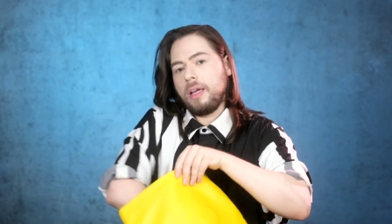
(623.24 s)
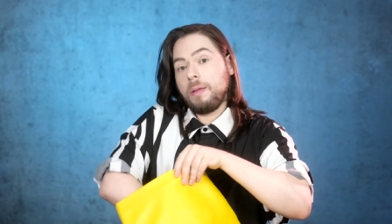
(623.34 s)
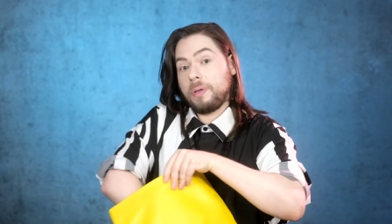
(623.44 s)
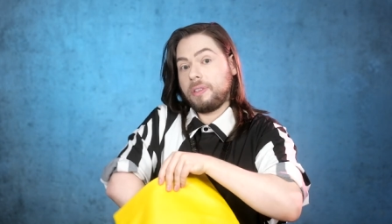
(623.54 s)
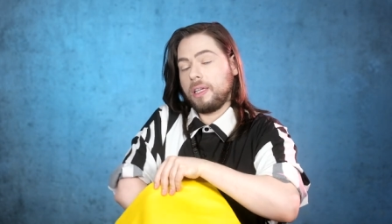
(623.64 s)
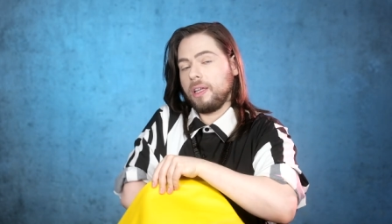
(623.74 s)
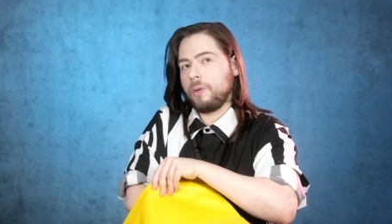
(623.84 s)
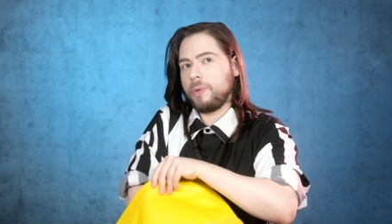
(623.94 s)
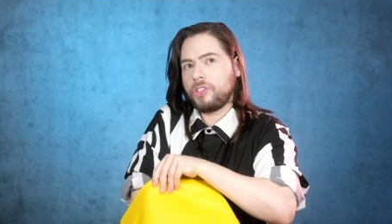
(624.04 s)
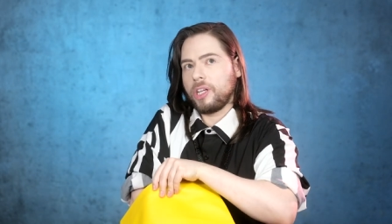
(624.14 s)
In
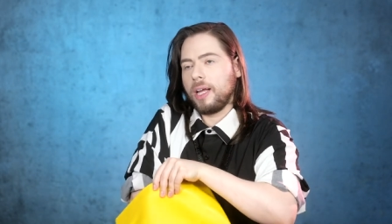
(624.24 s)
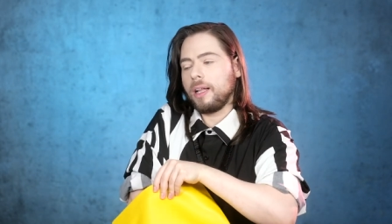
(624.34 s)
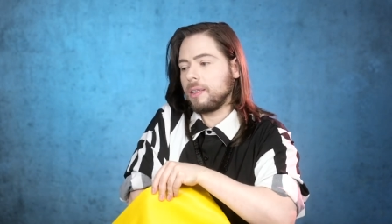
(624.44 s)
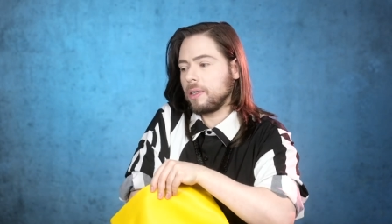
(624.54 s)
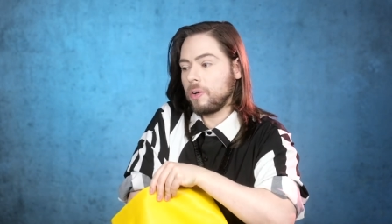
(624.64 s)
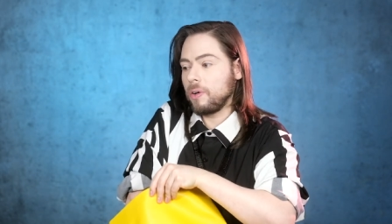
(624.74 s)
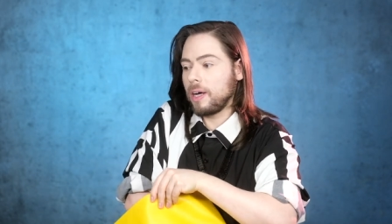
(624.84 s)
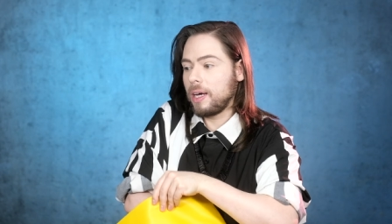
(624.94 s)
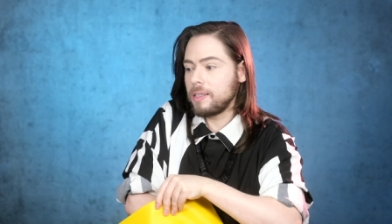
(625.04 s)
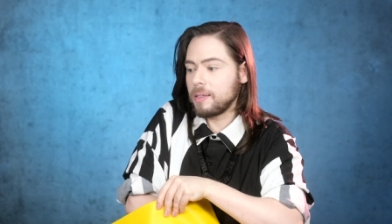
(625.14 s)
particular with Chanel, the Gros
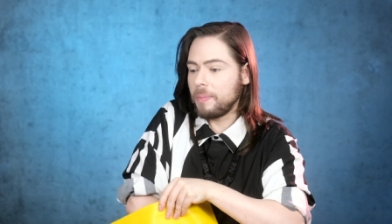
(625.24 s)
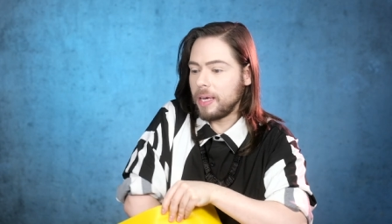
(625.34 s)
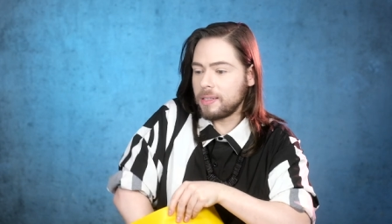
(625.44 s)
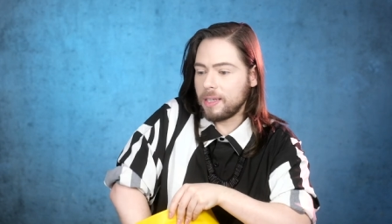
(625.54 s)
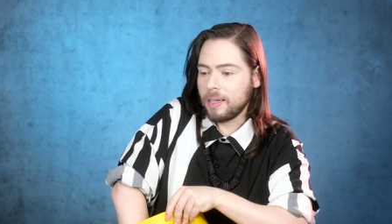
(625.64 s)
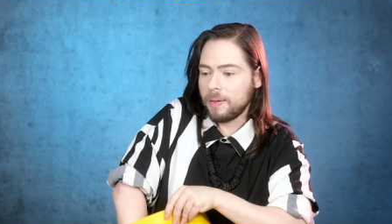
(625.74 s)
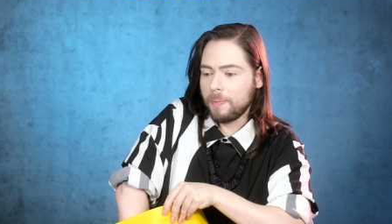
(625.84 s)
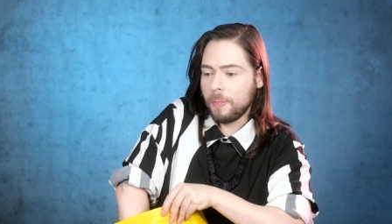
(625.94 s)
Grand is amazing.